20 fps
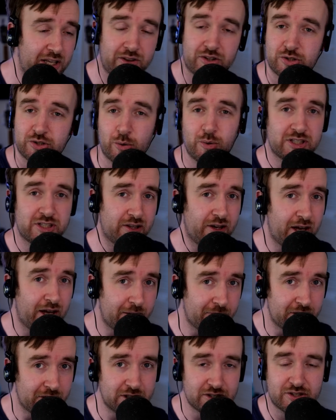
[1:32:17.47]
There's always
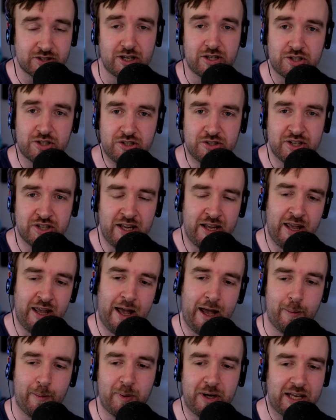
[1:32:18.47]
lively discussions
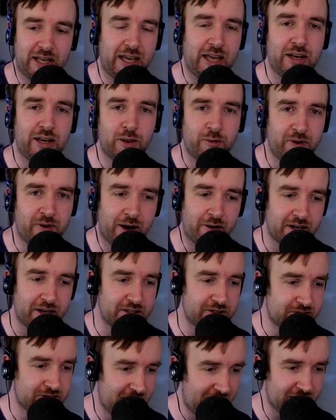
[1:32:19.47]
happening in the
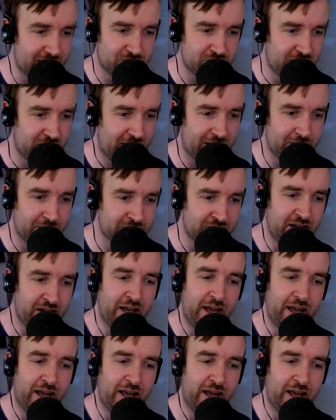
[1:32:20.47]
various text channels,